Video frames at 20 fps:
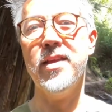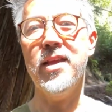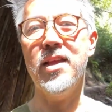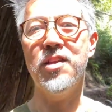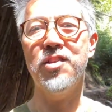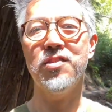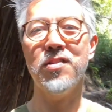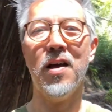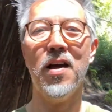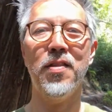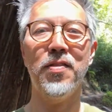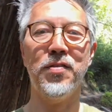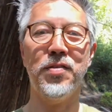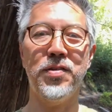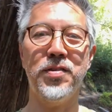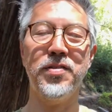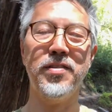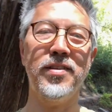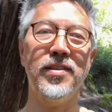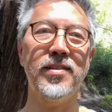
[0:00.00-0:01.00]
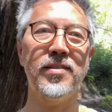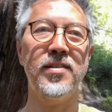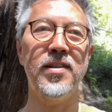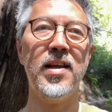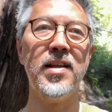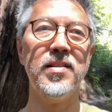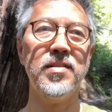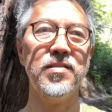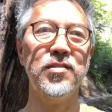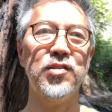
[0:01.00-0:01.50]
each other
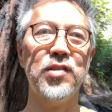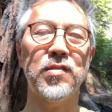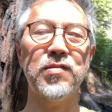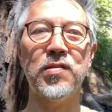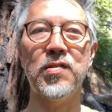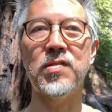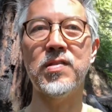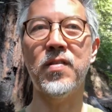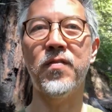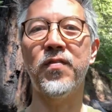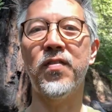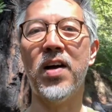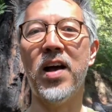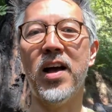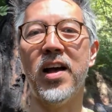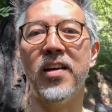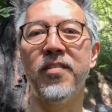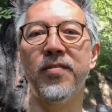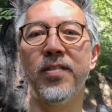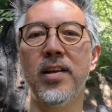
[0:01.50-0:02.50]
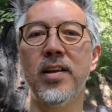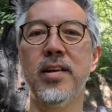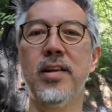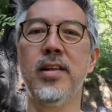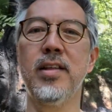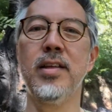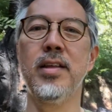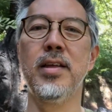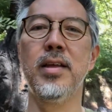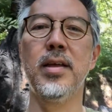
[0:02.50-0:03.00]
not just to survive,
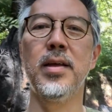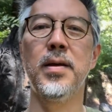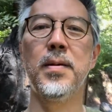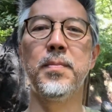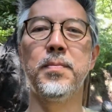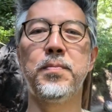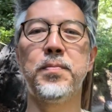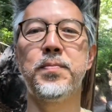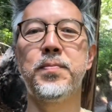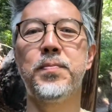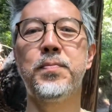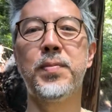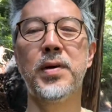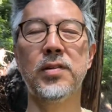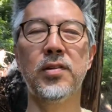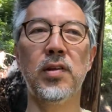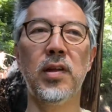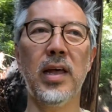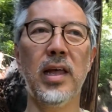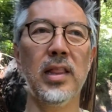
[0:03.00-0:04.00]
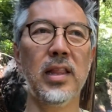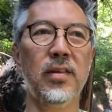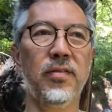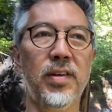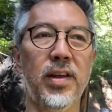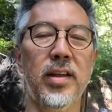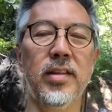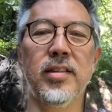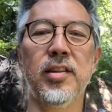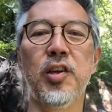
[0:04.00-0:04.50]
but to
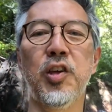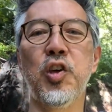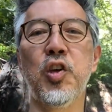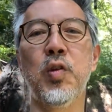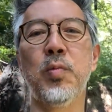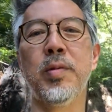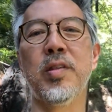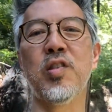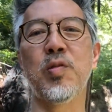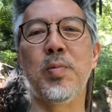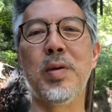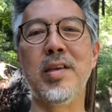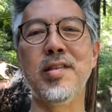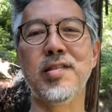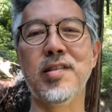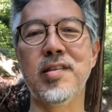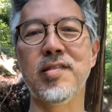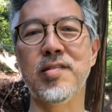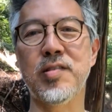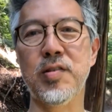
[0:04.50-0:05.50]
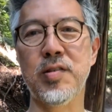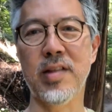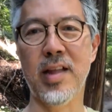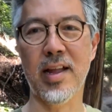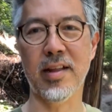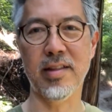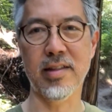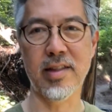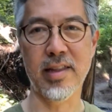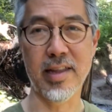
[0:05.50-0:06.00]
elevate the human species to
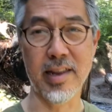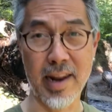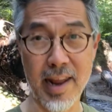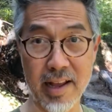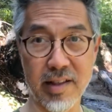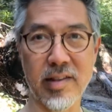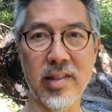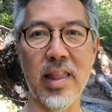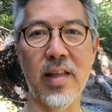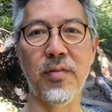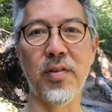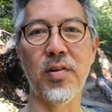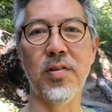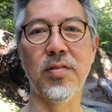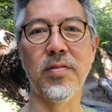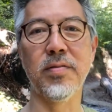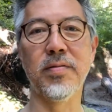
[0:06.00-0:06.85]
ne- the next level.